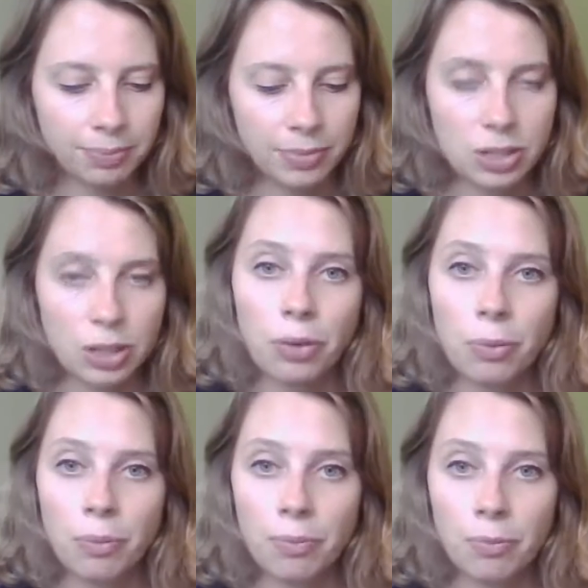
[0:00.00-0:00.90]
So,
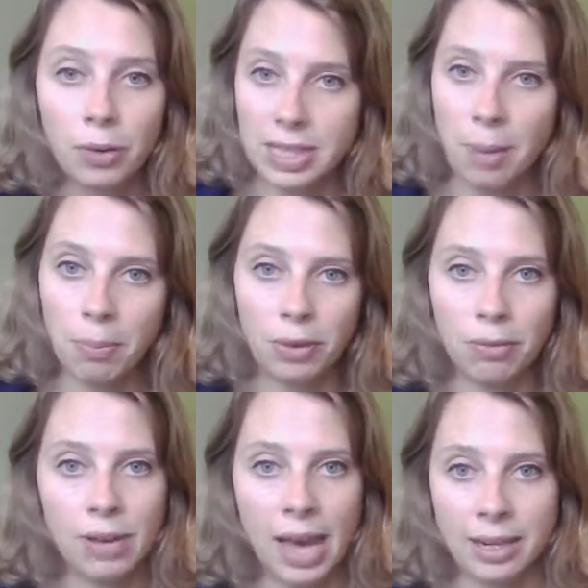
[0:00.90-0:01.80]
for example,
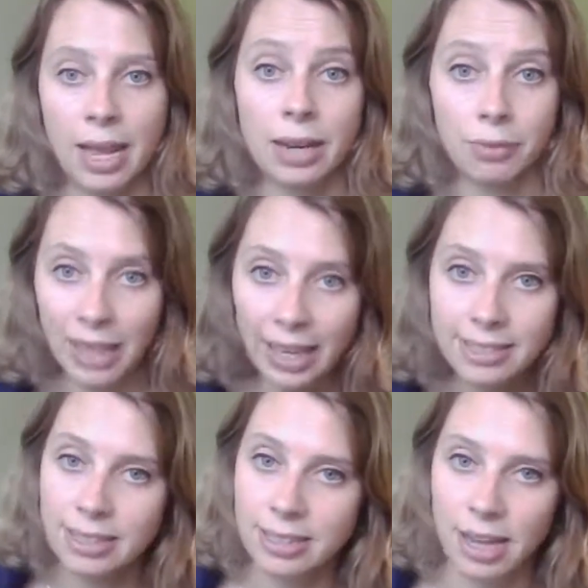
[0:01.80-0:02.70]
if we had an
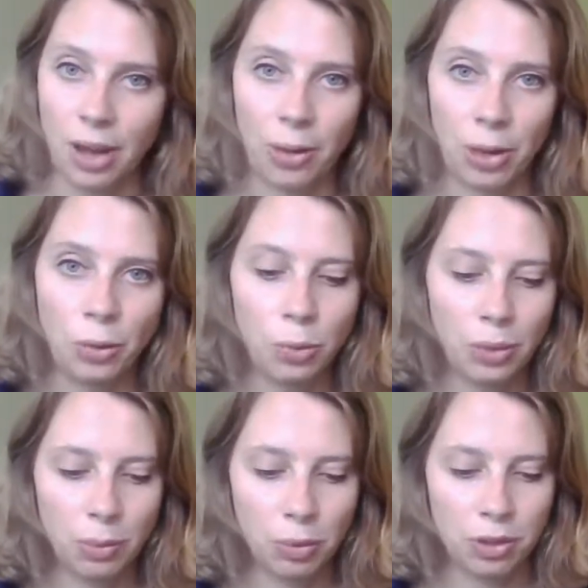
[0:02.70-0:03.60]
anaphylaxis scenario,
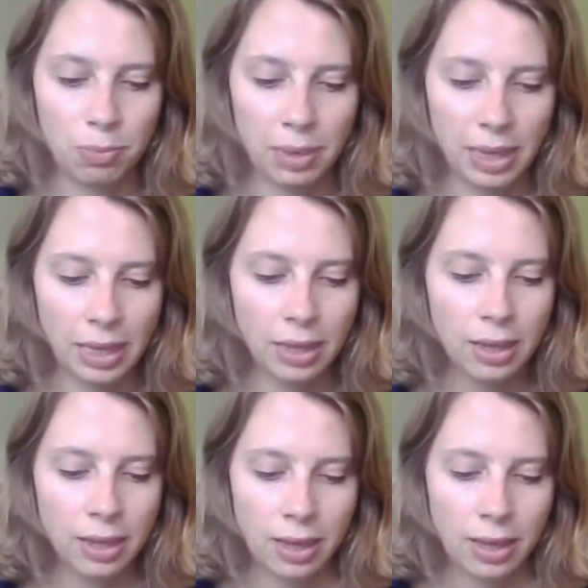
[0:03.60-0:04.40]
we would be